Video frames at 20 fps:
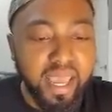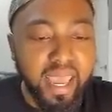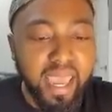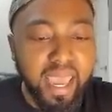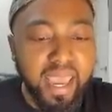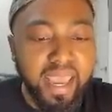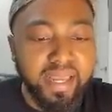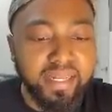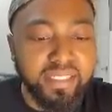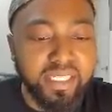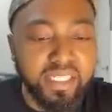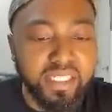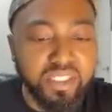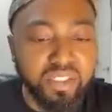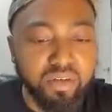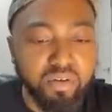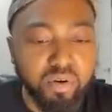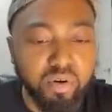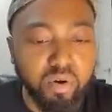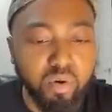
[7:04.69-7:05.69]
and
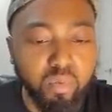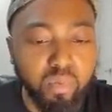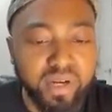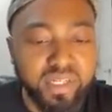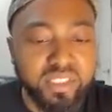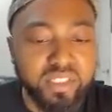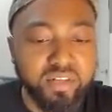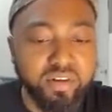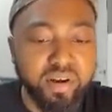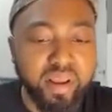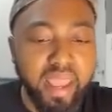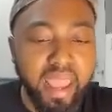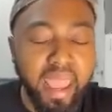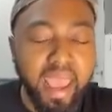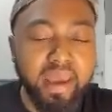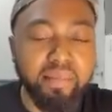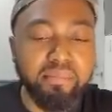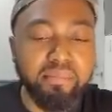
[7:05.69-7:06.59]
teaching critical race theory at